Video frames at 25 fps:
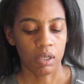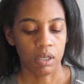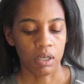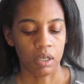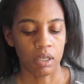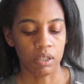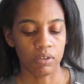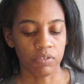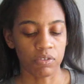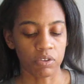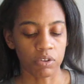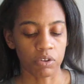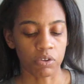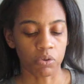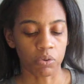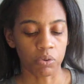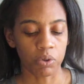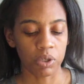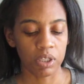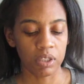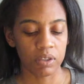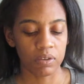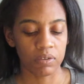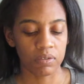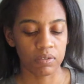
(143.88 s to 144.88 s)
It
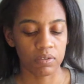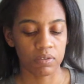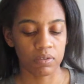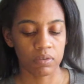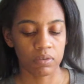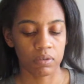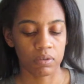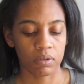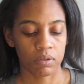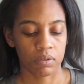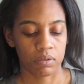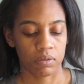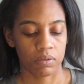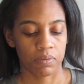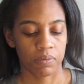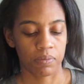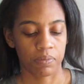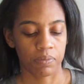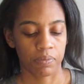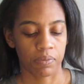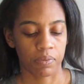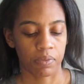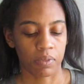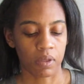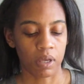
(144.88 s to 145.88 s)
secretes,
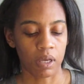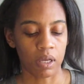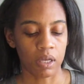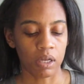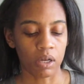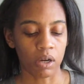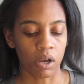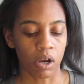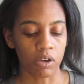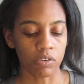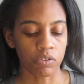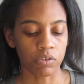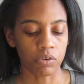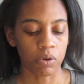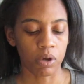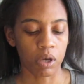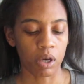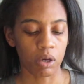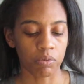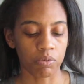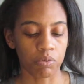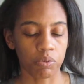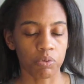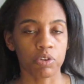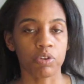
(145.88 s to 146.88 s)
and it also
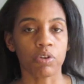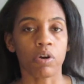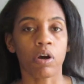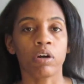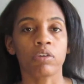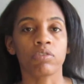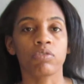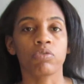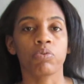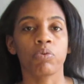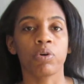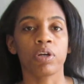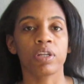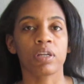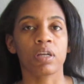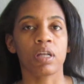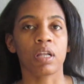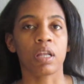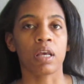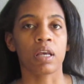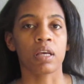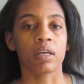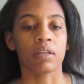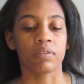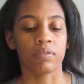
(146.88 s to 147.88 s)
helps with our sweat
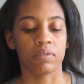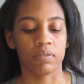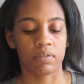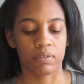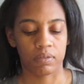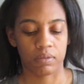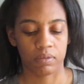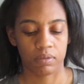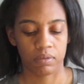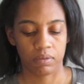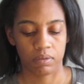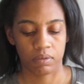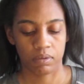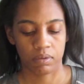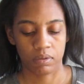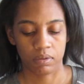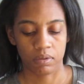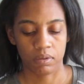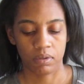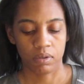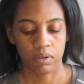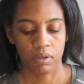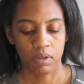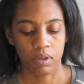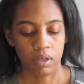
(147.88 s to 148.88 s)
glands.
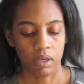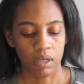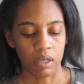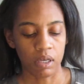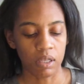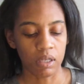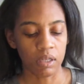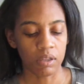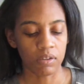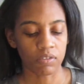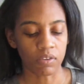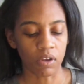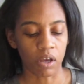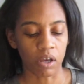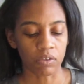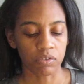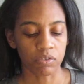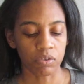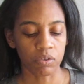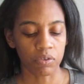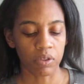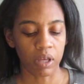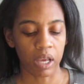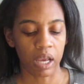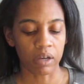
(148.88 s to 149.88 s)
It is
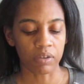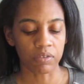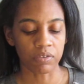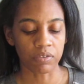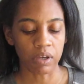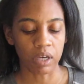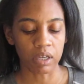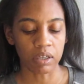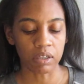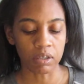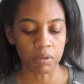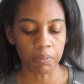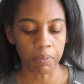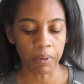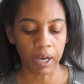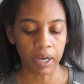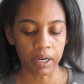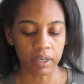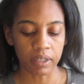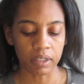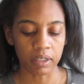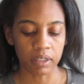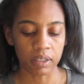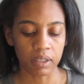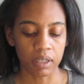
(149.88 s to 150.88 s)
also the outside of the
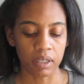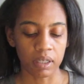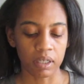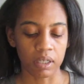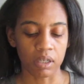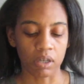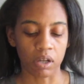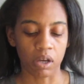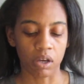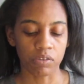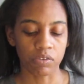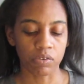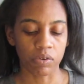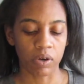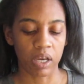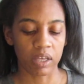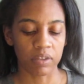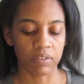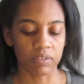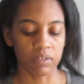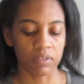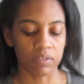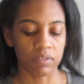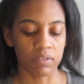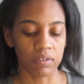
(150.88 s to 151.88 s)
body, and it also
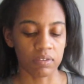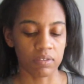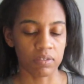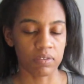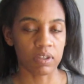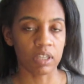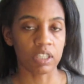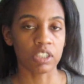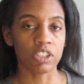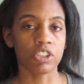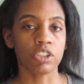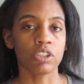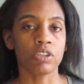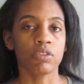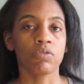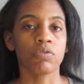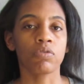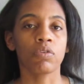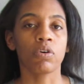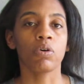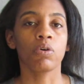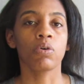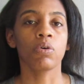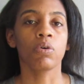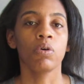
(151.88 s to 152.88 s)
has a sensation.
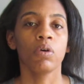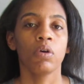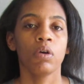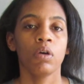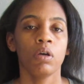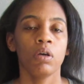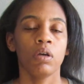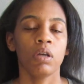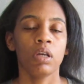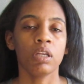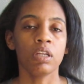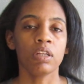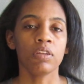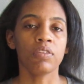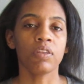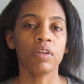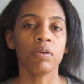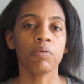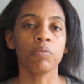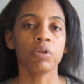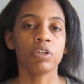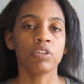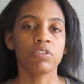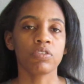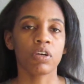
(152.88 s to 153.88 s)
So
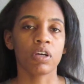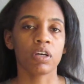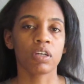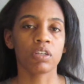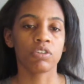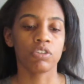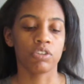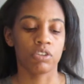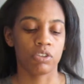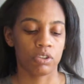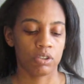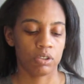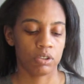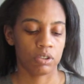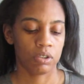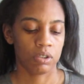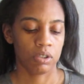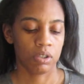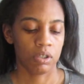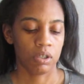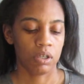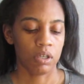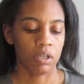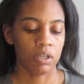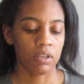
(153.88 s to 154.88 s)
anything we touch,
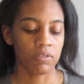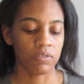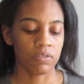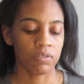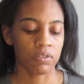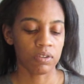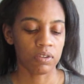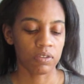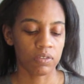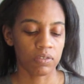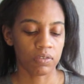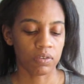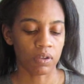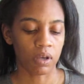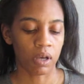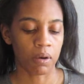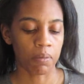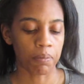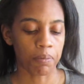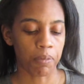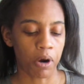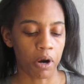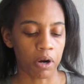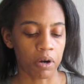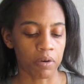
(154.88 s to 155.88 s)
is this
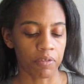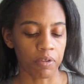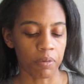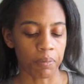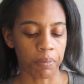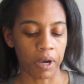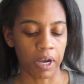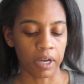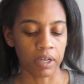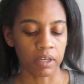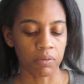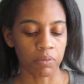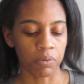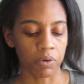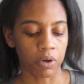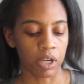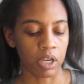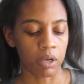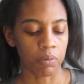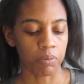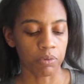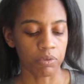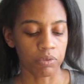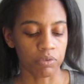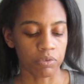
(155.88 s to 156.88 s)
part of the body we're
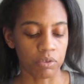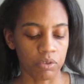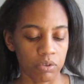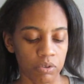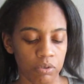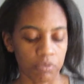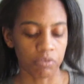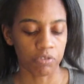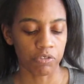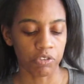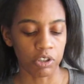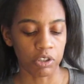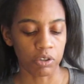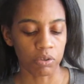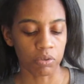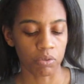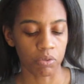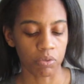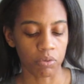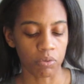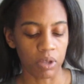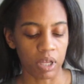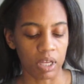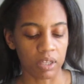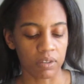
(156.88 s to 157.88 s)
able to feel
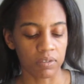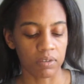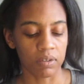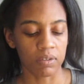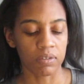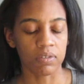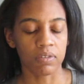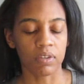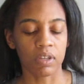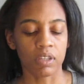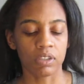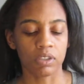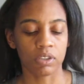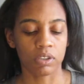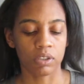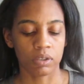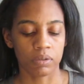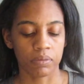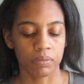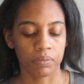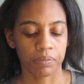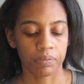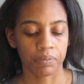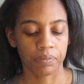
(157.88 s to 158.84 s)
through that sensation.